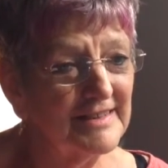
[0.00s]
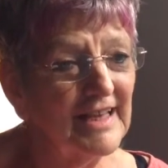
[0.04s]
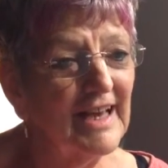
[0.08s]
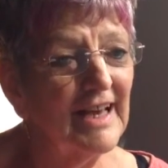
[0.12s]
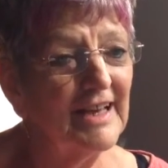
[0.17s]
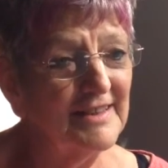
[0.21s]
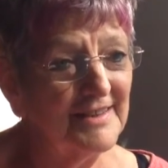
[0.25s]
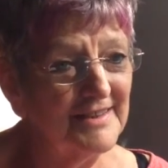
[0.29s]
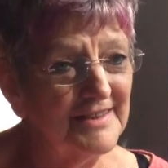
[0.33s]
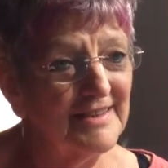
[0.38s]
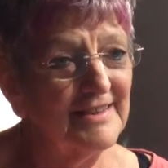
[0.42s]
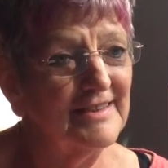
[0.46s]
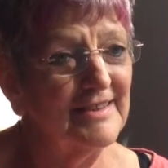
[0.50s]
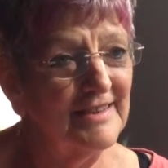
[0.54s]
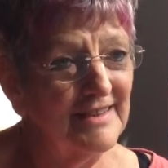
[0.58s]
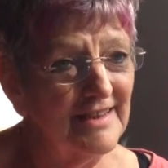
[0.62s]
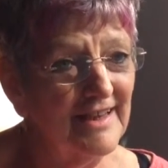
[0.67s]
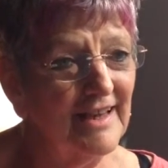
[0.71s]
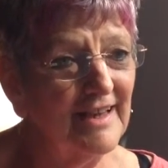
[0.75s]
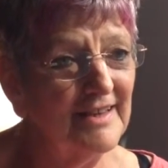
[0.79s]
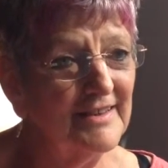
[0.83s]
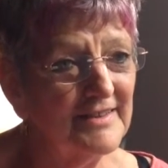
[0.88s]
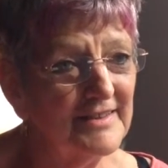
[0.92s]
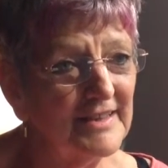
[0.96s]
Yes,
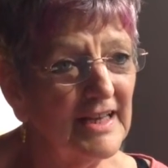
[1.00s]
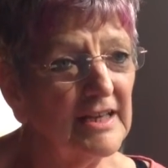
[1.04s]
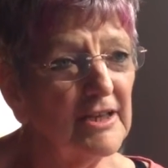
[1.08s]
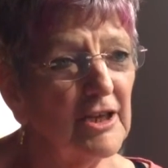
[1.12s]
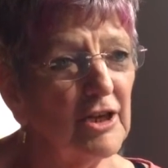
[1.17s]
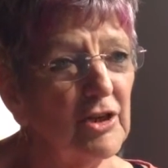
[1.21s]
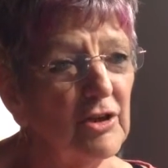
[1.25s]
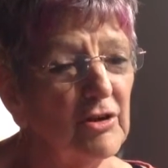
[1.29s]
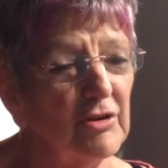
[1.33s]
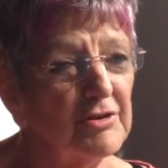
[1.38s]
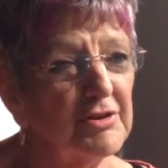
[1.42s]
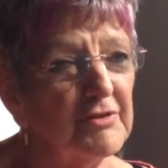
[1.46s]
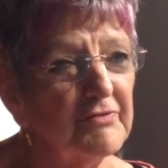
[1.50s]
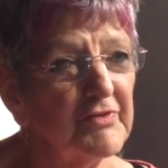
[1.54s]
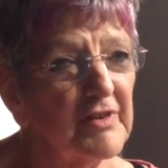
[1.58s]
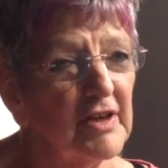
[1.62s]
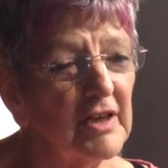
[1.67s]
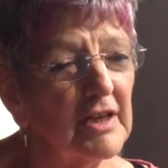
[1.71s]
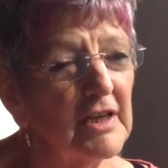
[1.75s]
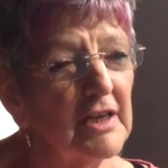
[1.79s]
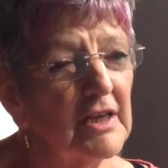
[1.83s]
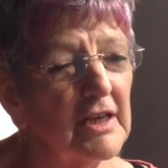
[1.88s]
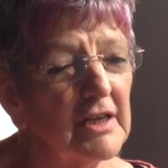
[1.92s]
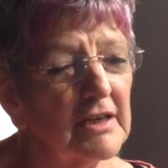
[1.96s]
yes, and a lot of
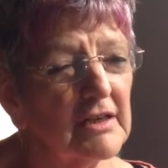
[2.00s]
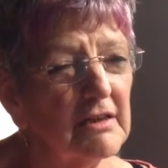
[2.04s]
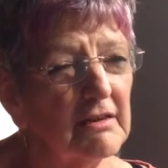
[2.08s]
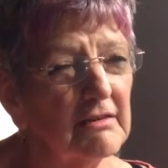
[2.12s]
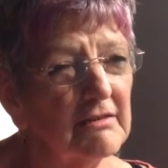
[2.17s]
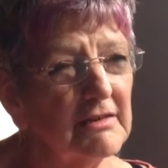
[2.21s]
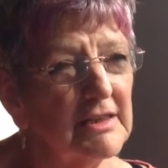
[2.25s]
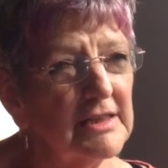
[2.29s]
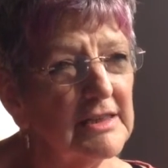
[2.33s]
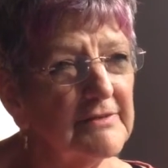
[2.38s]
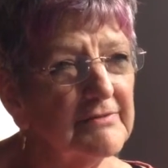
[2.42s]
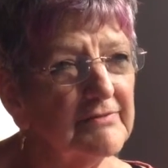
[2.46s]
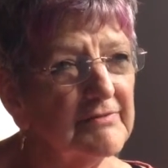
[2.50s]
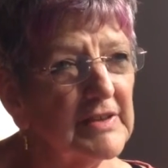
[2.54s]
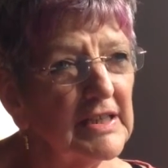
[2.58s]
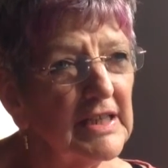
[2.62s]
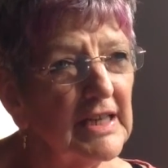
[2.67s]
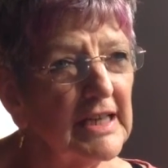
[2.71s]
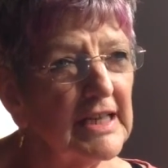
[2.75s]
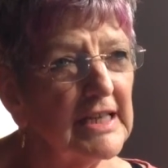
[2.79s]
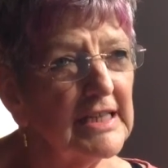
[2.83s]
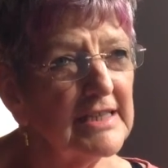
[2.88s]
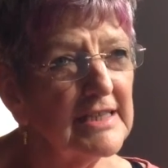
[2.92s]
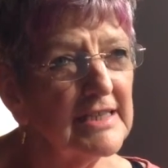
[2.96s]
kind of
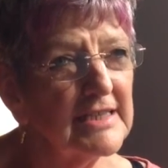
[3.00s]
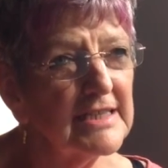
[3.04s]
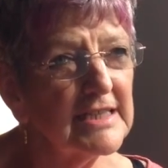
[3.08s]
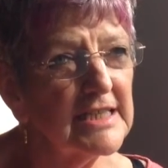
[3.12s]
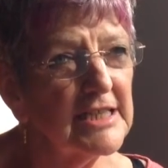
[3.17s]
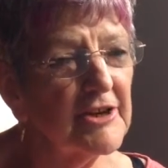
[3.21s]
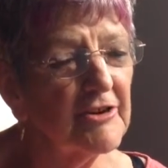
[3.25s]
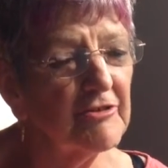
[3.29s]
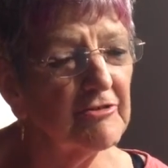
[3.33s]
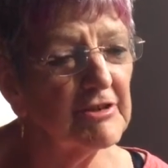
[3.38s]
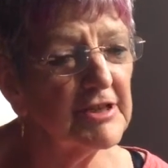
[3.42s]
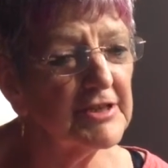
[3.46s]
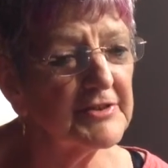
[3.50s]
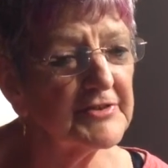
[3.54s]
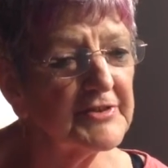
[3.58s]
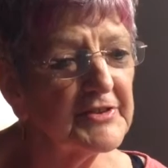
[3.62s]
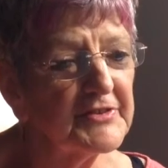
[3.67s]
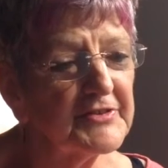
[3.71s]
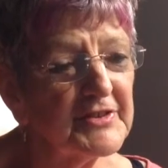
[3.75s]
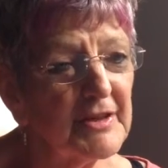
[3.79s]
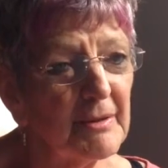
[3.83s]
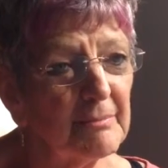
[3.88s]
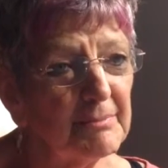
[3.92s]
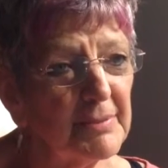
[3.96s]
hidden secrets
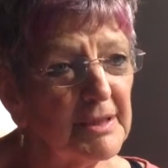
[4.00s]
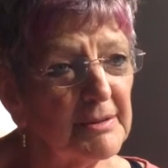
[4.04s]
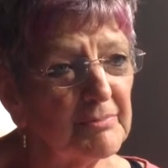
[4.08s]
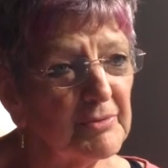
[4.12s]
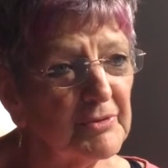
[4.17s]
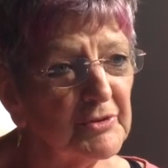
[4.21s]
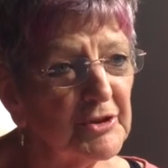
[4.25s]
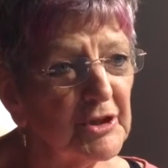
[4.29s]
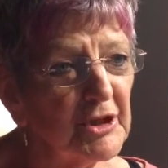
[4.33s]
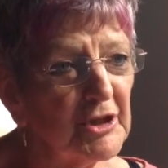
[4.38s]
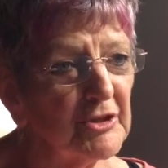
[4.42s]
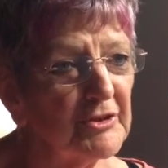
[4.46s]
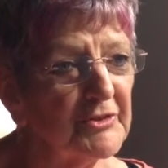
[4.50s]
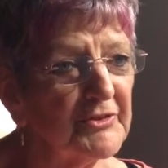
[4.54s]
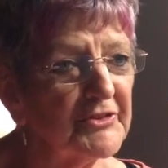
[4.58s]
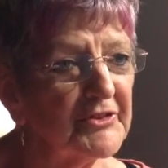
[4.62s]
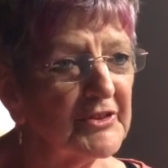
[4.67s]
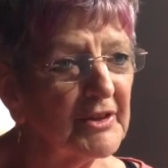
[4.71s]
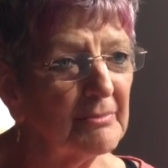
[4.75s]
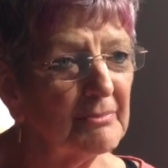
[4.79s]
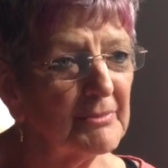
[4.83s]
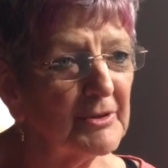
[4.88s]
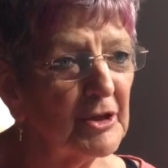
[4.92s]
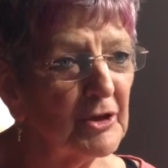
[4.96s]
that some people know and
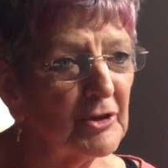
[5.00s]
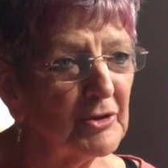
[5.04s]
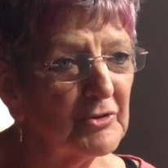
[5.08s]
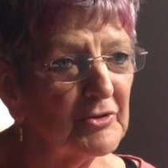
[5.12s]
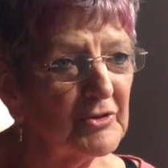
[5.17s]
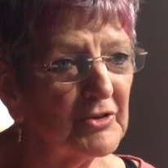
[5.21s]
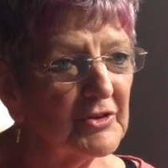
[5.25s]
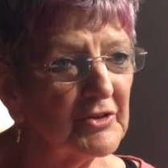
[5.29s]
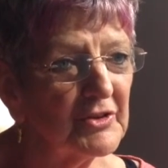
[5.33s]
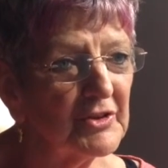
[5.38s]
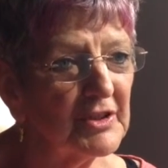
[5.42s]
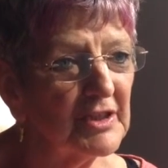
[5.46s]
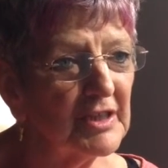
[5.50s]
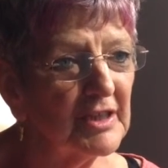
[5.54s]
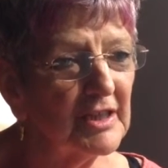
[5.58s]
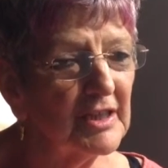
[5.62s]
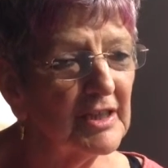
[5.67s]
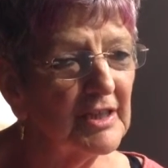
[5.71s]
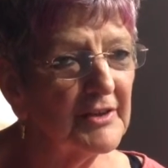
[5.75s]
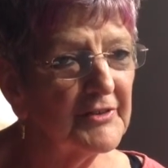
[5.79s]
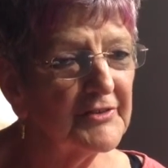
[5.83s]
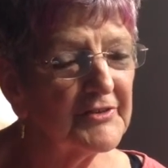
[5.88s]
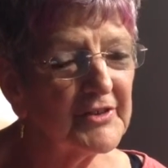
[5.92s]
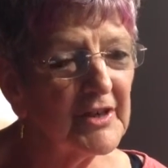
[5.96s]
some don't.
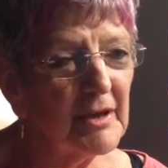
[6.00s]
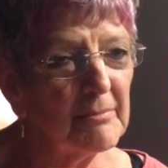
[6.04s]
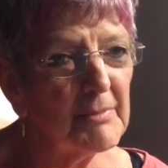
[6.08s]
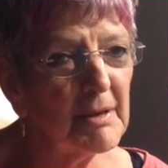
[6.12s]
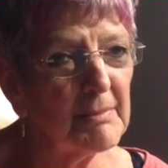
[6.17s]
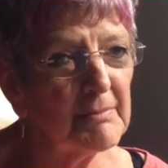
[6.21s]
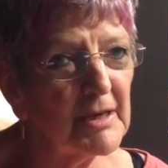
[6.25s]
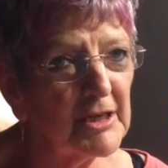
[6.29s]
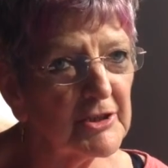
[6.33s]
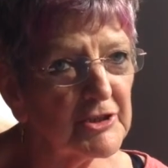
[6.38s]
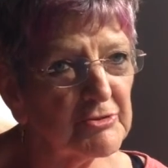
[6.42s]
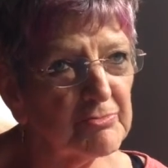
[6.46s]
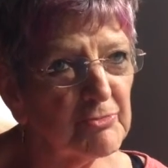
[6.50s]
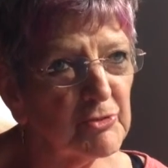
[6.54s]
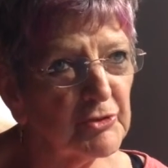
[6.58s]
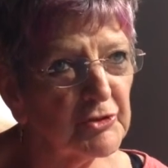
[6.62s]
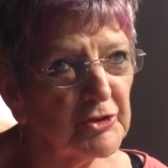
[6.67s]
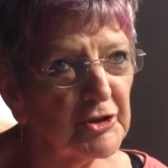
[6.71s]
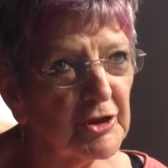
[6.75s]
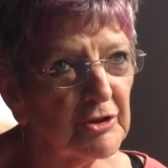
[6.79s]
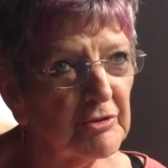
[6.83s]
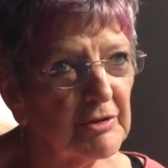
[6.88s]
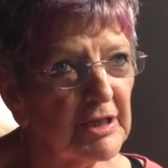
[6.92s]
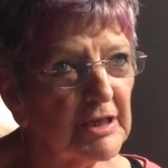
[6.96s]
Some are much more
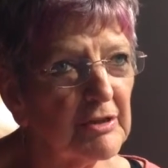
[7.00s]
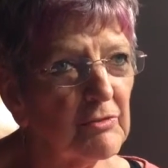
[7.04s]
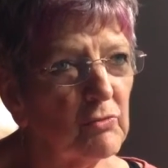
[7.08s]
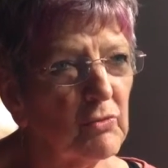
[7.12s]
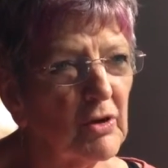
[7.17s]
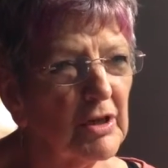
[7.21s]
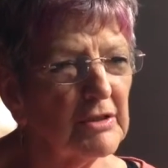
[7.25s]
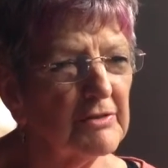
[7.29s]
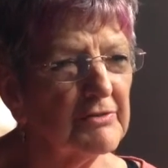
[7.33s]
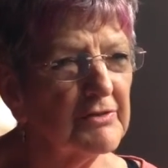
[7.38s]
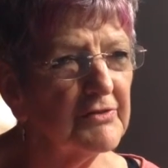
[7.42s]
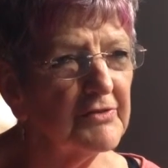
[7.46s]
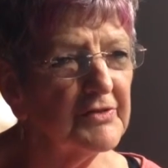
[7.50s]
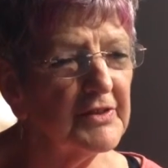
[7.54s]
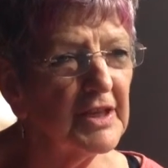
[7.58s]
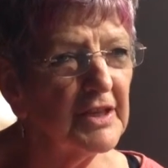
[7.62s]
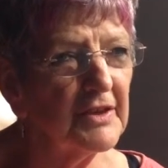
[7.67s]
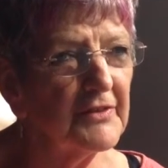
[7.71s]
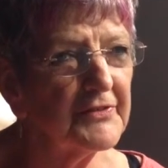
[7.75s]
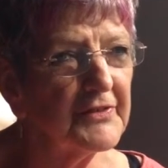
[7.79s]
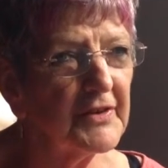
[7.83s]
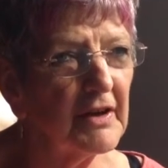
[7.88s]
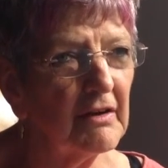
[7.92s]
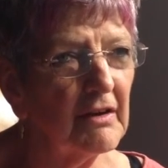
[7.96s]
knowing. And one of the
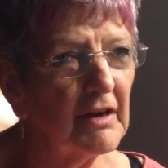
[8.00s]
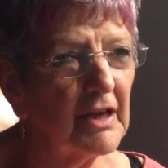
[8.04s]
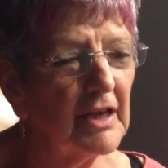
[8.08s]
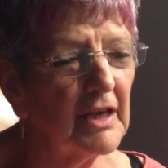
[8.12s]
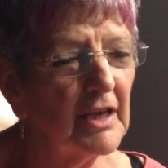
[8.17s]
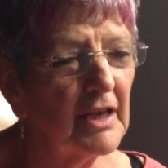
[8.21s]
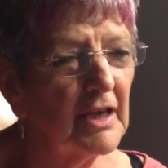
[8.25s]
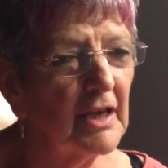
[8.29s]
things I